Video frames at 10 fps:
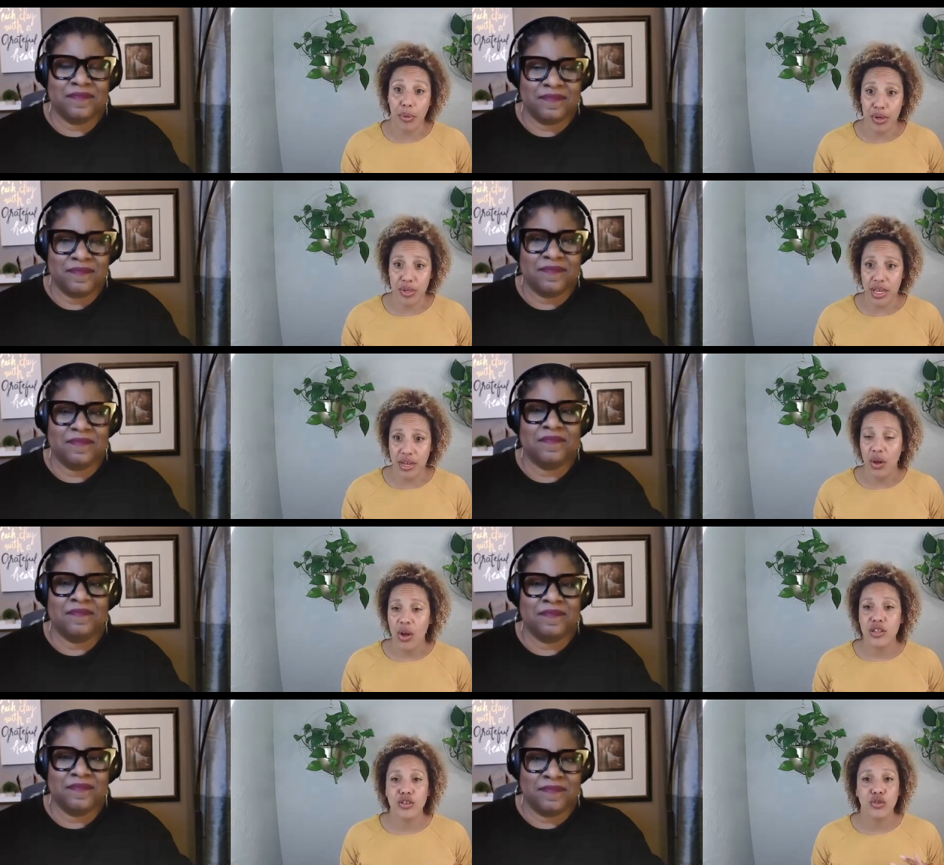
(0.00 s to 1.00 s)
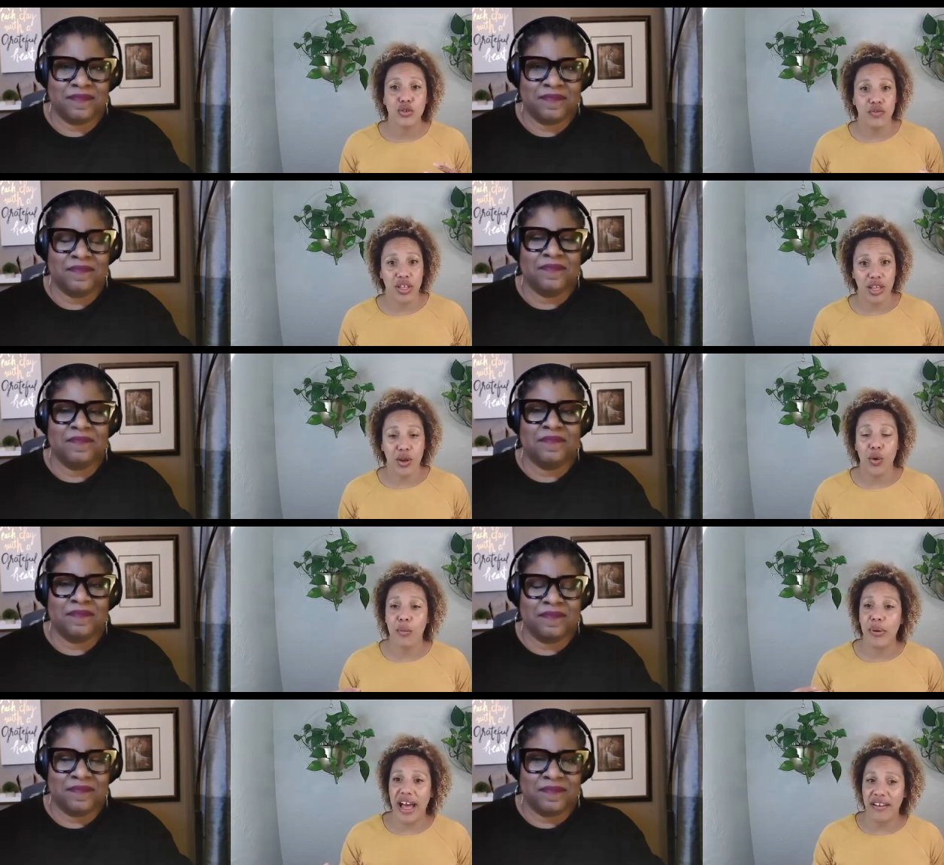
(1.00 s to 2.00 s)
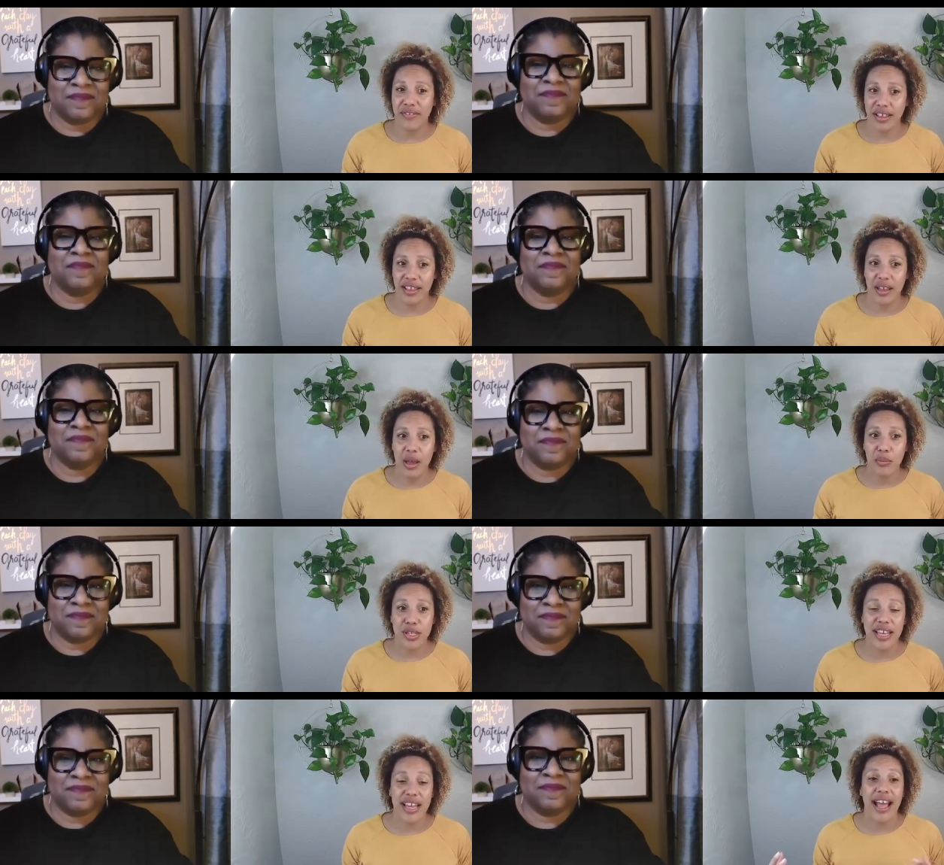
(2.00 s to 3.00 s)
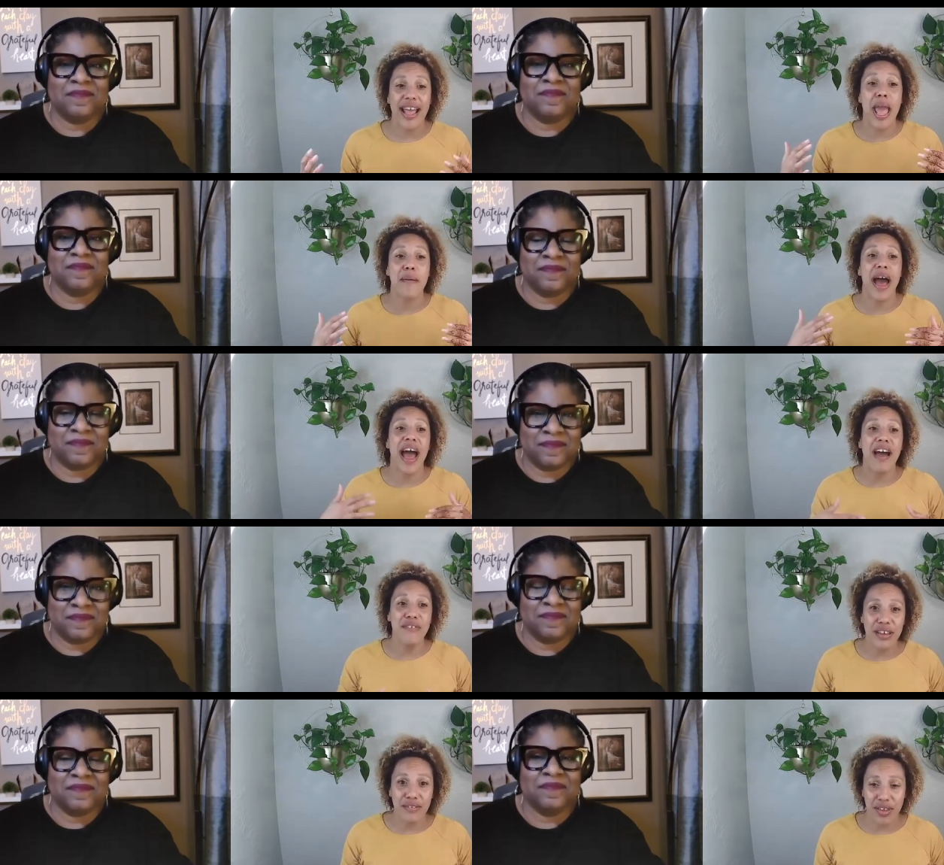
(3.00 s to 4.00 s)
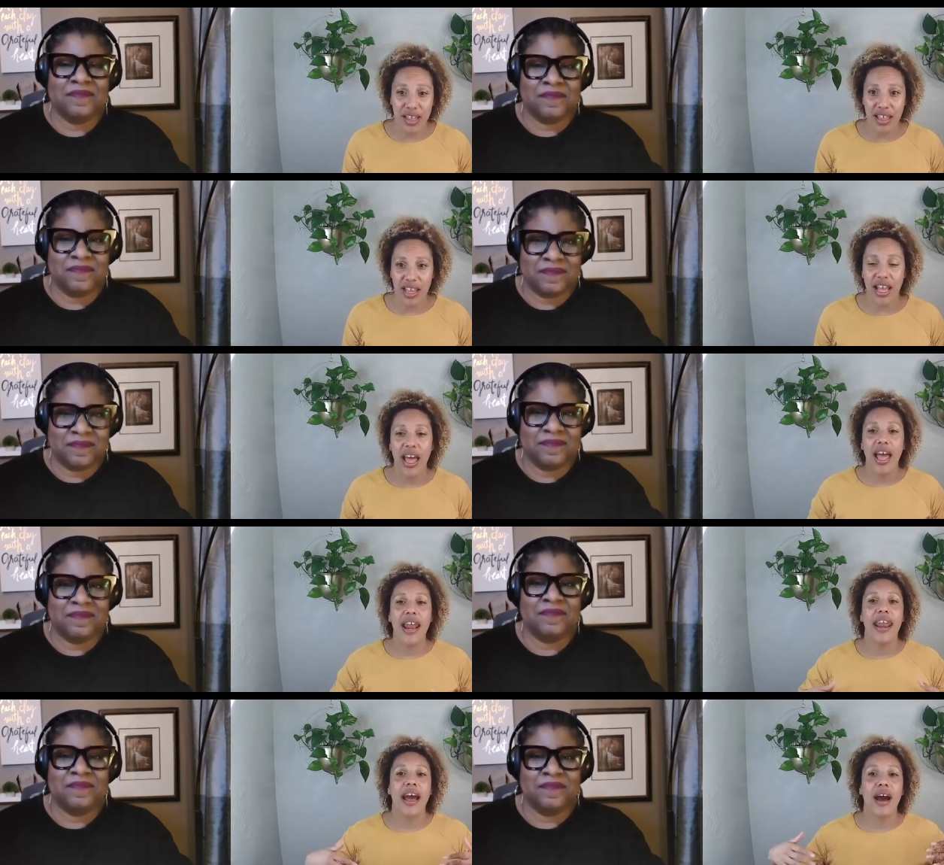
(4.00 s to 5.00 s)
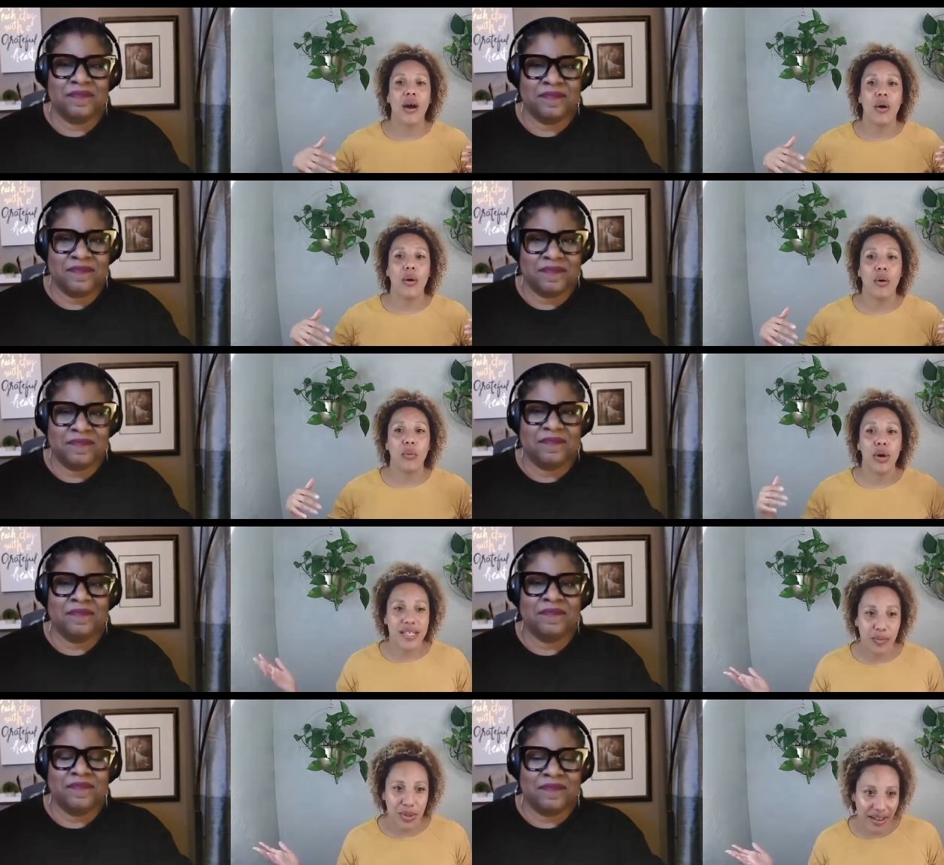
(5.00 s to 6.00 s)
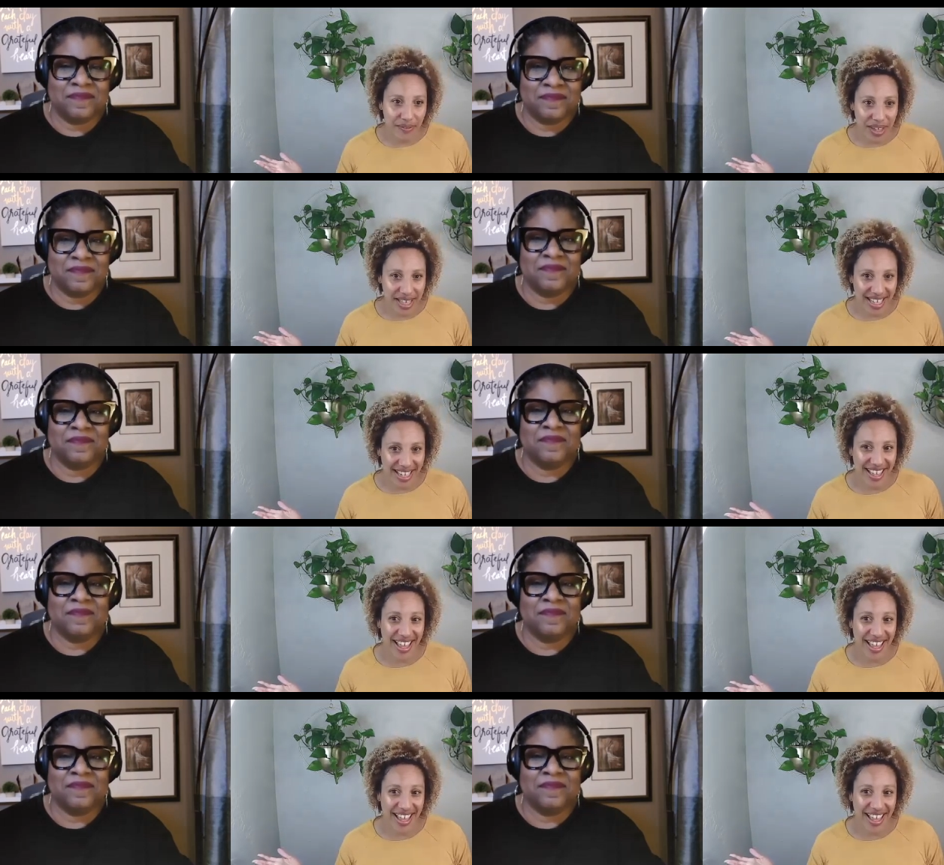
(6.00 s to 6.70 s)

Speaker 1: person it's a good feeling or bad feeling but say i am having a feeling now what's up with that feeling,